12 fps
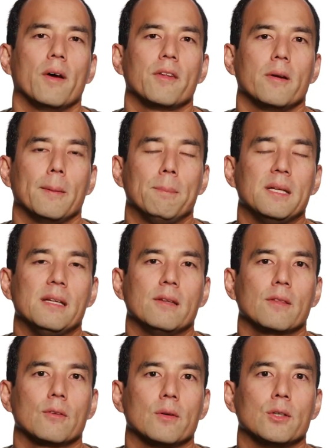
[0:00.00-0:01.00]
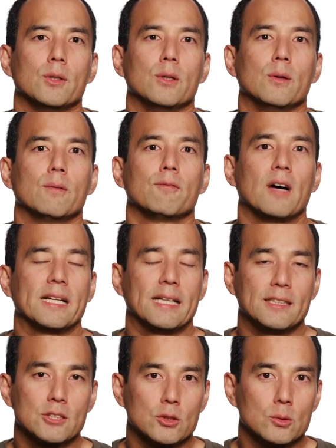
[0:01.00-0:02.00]
Whether it be through
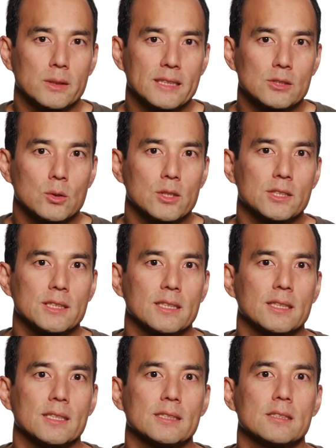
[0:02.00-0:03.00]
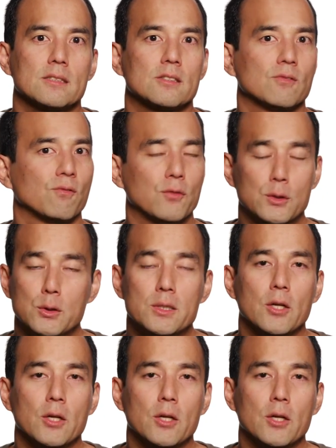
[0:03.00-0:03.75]
financial resources, food